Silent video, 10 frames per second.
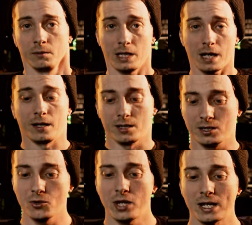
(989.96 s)
But yeah,
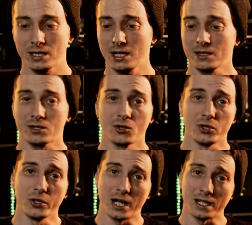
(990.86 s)
so that's it. So
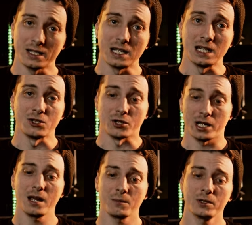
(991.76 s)
you guys need your
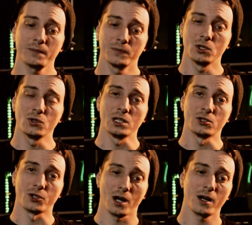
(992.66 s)
camera, you
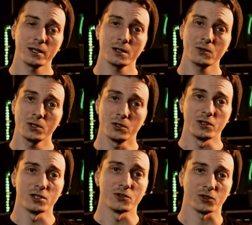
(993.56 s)
need your audio, you
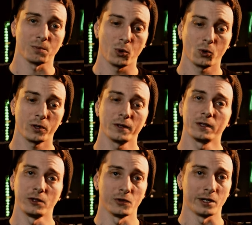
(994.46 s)
need your
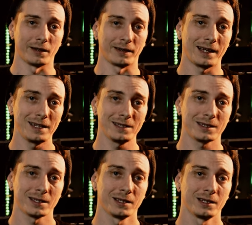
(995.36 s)
support, you need a
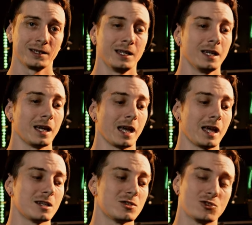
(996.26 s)
light,
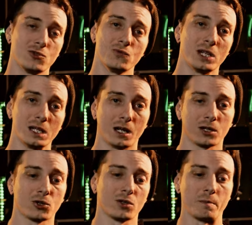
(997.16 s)
and you need a
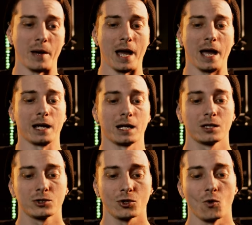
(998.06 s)
good bag.
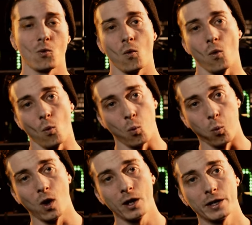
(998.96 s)
So
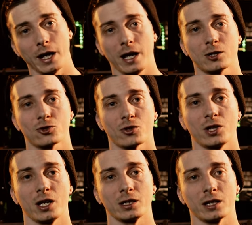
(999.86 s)
one extra
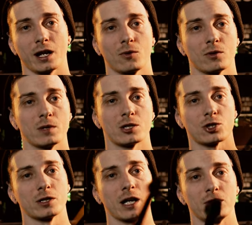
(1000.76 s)
thing that I would
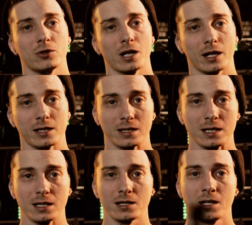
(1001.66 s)
mention that you guys
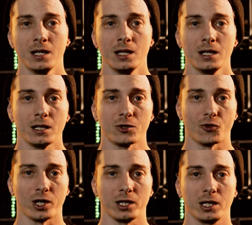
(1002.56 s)
need is
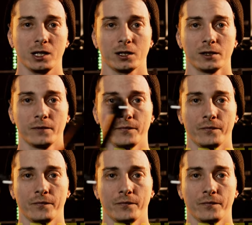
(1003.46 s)
right here,